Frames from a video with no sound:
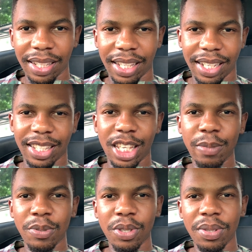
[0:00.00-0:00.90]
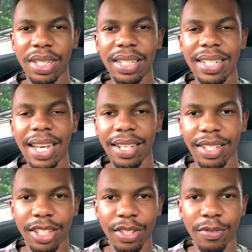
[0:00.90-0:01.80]
that keeps you
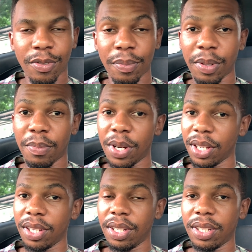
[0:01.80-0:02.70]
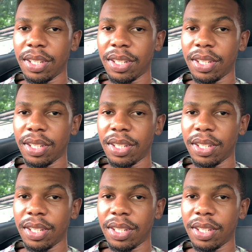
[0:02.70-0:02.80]
detached from the market